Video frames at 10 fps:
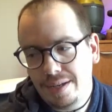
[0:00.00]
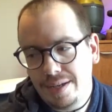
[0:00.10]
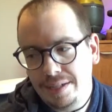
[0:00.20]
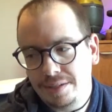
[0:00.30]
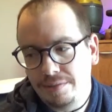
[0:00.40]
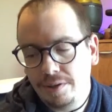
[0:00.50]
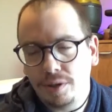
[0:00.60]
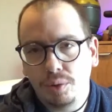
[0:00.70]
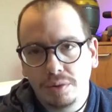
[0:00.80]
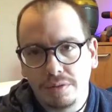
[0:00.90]
It's a very
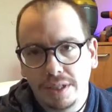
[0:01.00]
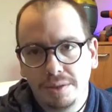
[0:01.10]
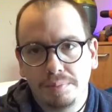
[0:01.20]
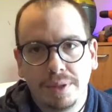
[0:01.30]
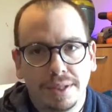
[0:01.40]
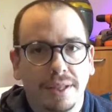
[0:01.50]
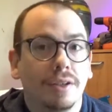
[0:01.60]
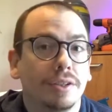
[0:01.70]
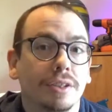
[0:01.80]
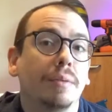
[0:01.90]
cool device, but there
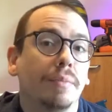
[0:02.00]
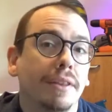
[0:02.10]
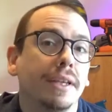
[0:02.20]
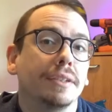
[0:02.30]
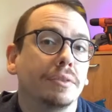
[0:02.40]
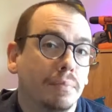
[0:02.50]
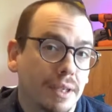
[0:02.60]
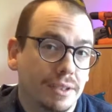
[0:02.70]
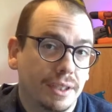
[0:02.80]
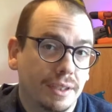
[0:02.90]
are some things
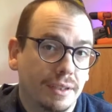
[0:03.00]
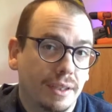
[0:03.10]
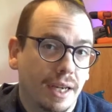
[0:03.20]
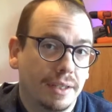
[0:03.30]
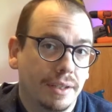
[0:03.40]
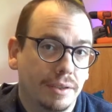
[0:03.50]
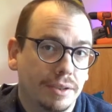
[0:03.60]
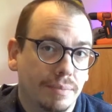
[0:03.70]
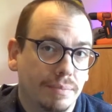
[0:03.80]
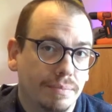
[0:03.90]
missing. And there's
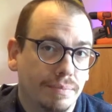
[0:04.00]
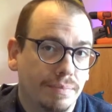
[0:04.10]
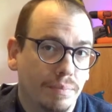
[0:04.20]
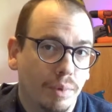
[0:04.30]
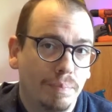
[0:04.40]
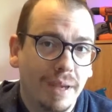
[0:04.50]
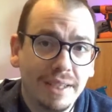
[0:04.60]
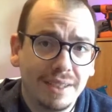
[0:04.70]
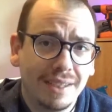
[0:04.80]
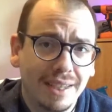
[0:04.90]
some more
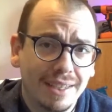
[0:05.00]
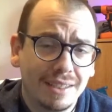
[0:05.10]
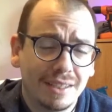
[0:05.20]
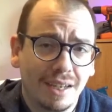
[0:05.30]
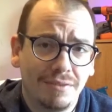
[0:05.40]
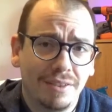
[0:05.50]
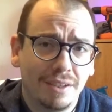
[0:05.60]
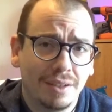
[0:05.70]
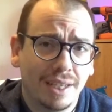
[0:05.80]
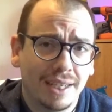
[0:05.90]
basic things that I
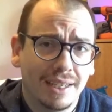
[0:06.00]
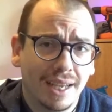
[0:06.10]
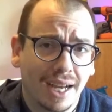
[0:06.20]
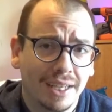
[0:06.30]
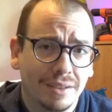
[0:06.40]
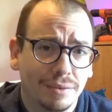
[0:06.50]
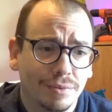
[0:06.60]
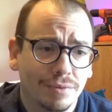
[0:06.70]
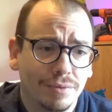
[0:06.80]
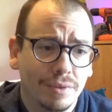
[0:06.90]
feel like kind
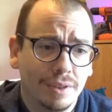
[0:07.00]
of,